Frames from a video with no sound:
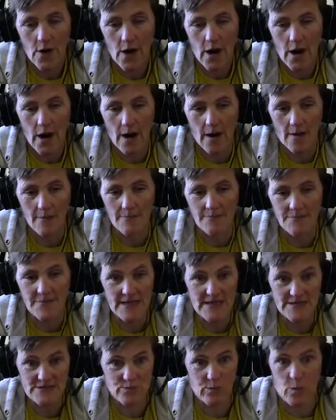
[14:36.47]
Um,
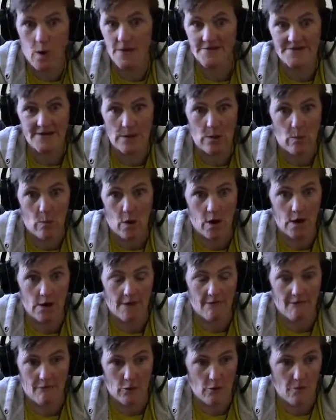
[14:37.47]
this wasn't one
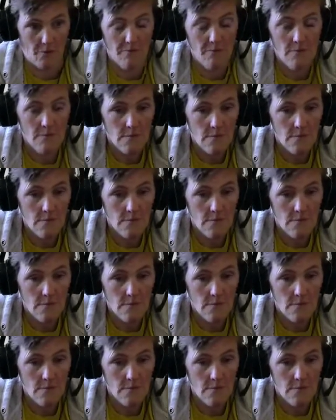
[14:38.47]
of them.